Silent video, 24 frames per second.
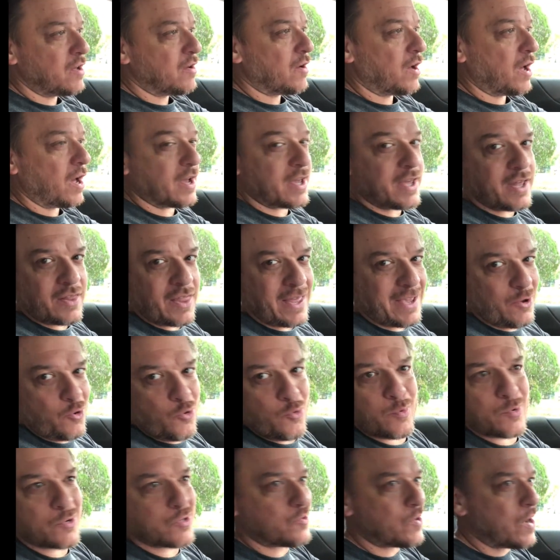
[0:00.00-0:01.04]
Again, like
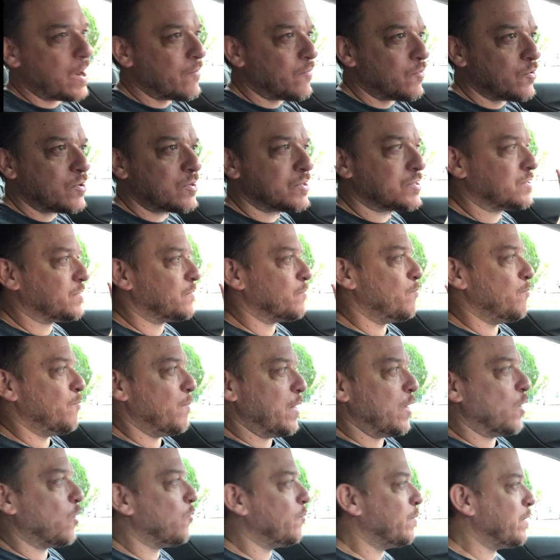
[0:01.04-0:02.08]
Uber drivers,
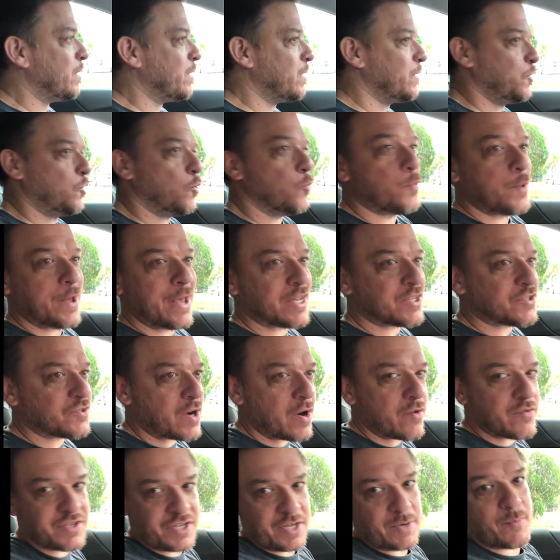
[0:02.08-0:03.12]
mailmen, UPS
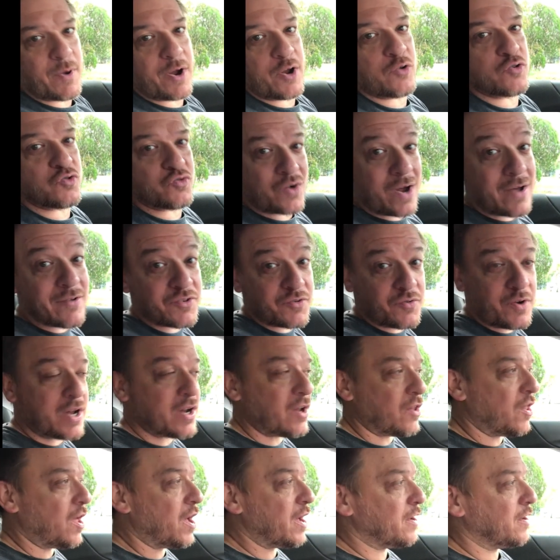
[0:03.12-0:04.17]
drivers, anybody who drives around a
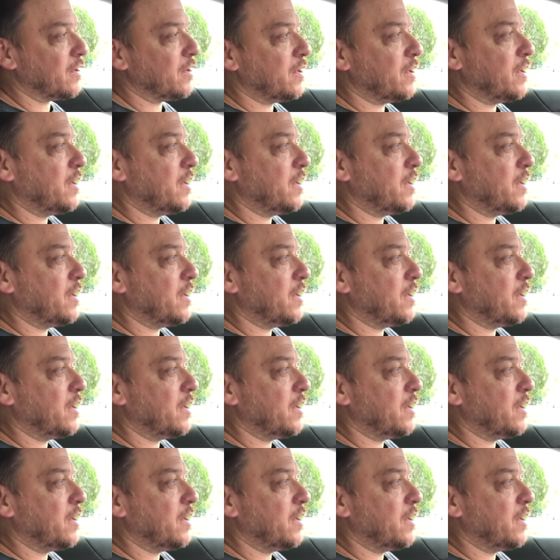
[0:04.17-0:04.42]
lot.